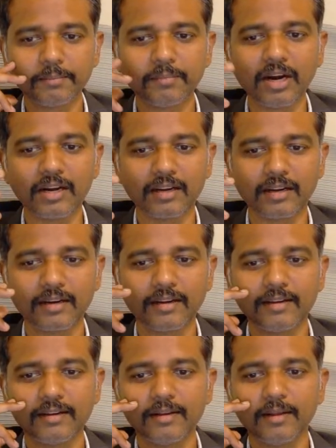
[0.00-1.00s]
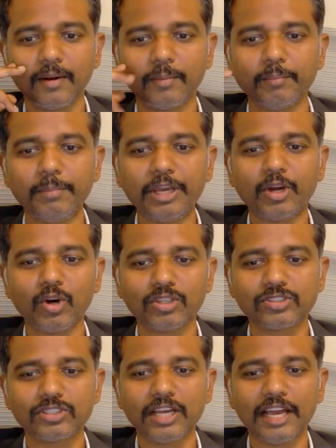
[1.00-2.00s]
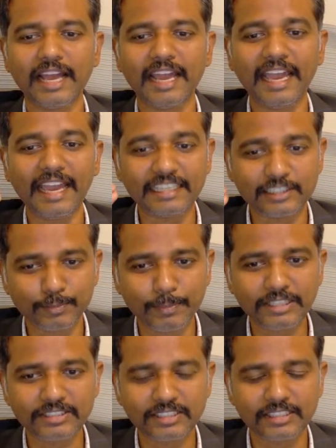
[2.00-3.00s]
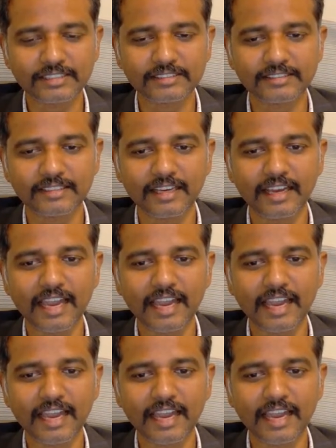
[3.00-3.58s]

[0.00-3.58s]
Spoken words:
but because expenses